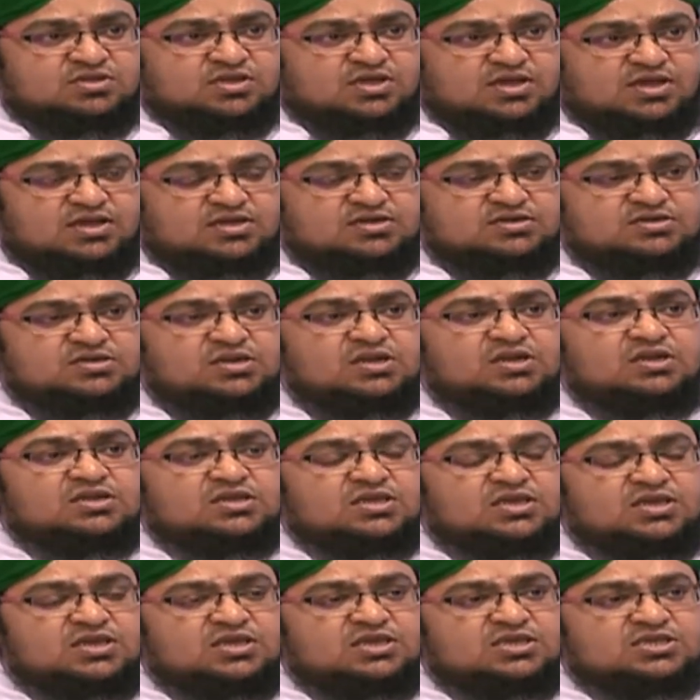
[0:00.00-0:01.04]
until
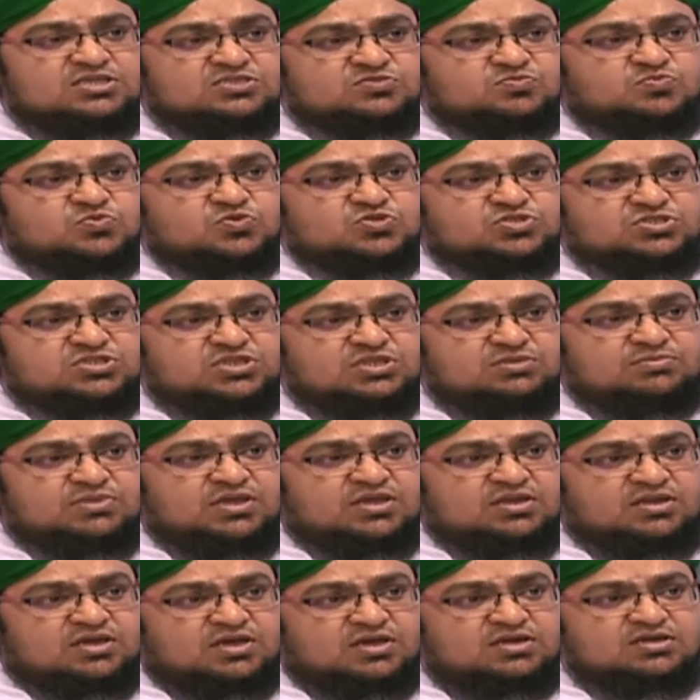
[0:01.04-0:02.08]
he is Muslim
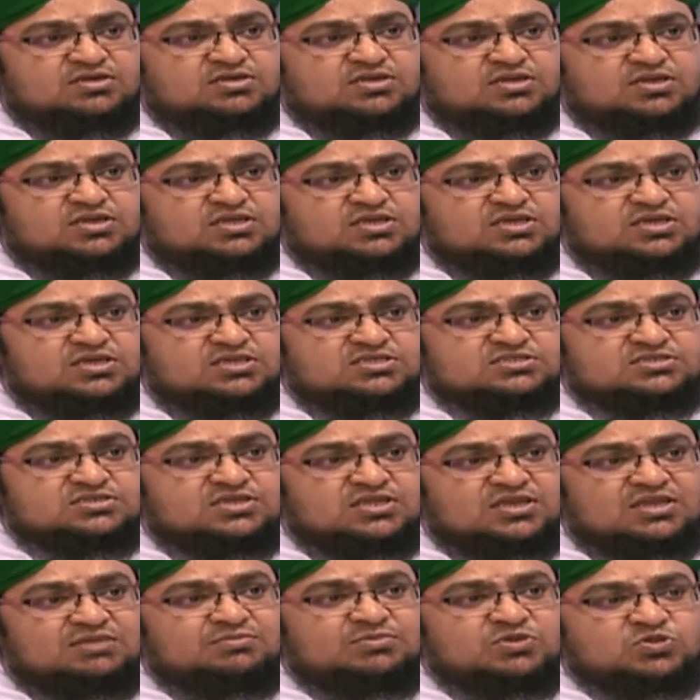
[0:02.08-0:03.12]
and until he is
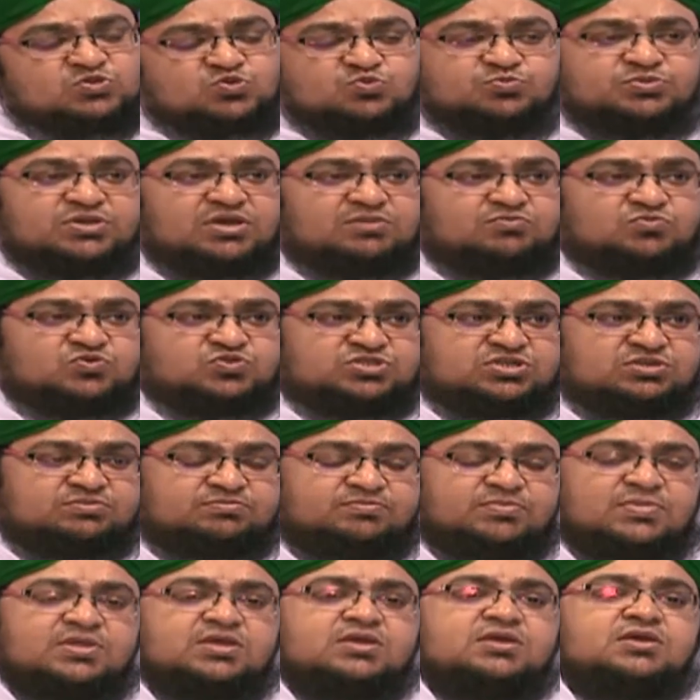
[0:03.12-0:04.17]
claiming to be a Muslim.
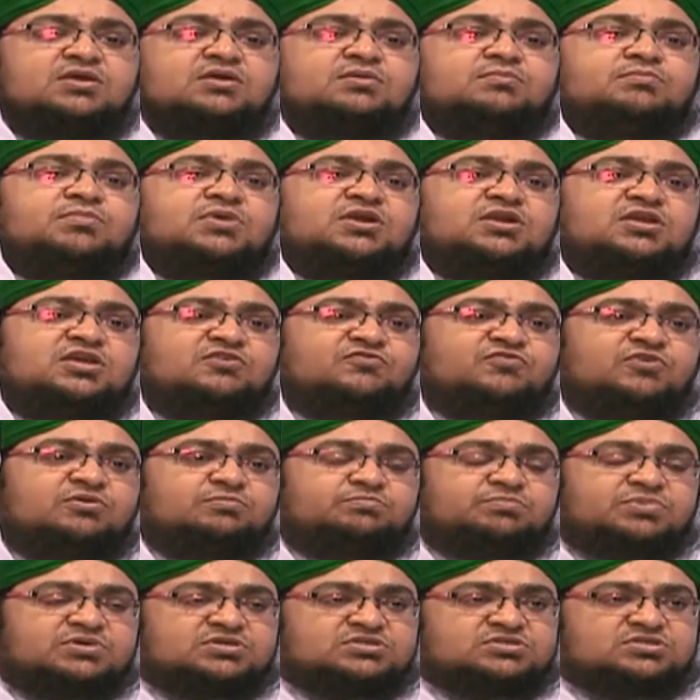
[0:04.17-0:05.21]
But if a
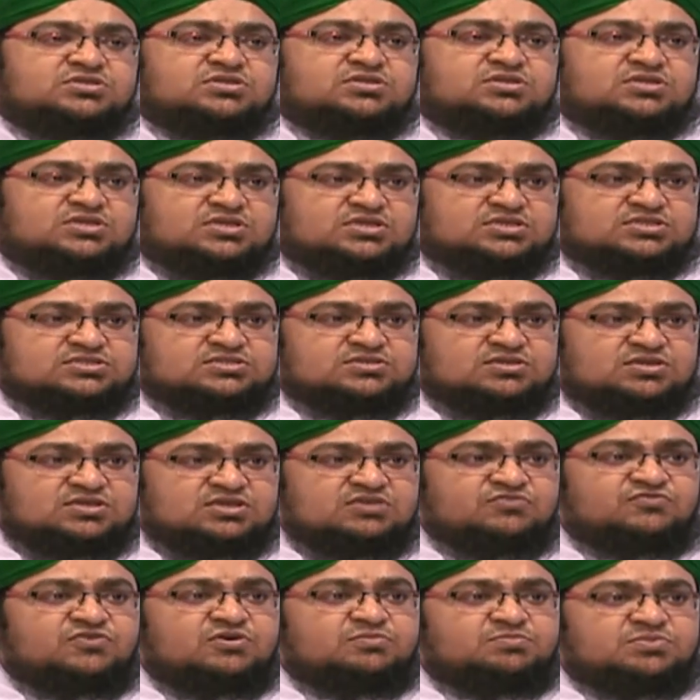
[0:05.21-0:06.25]
person
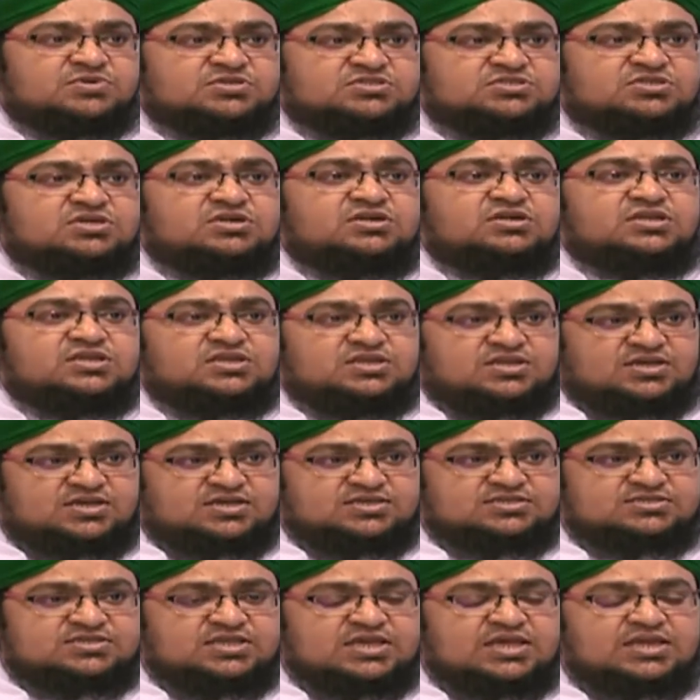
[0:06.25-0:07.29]

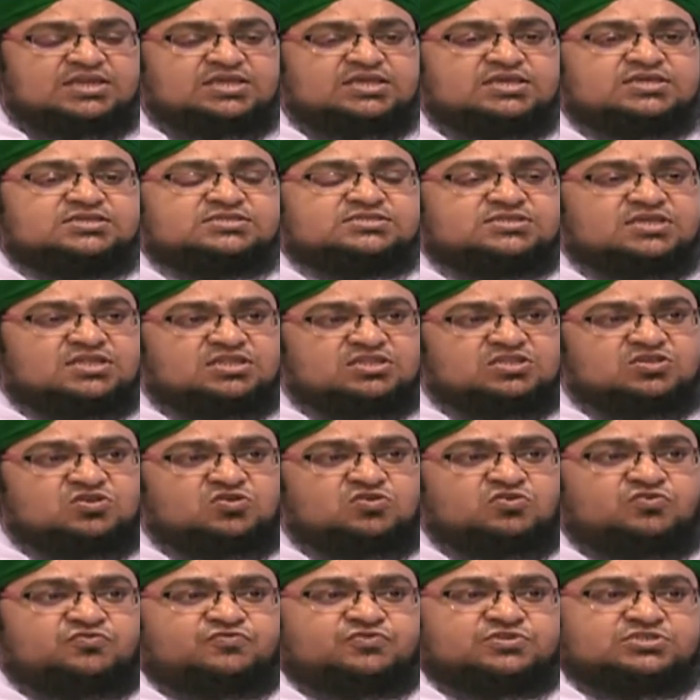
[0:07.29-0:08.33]
denies any essential
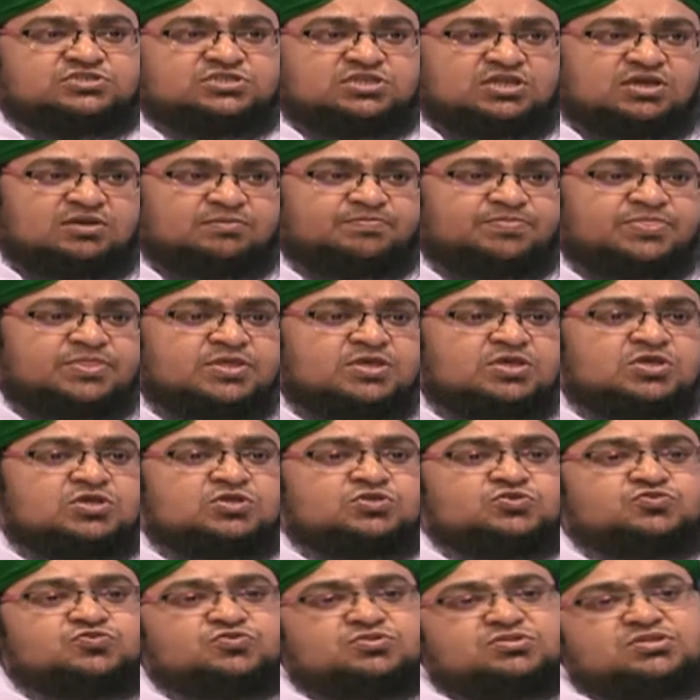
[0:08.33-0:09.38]
of Islam,
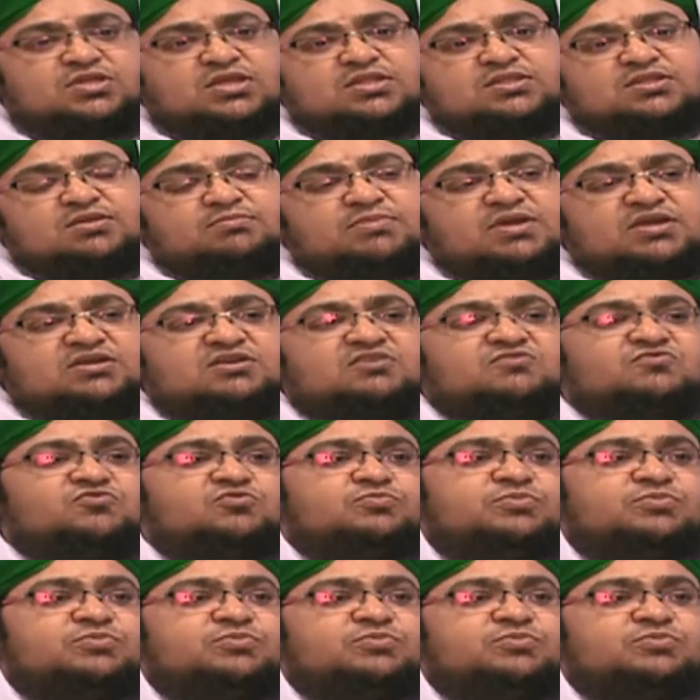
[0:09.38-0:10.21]
so then the matter would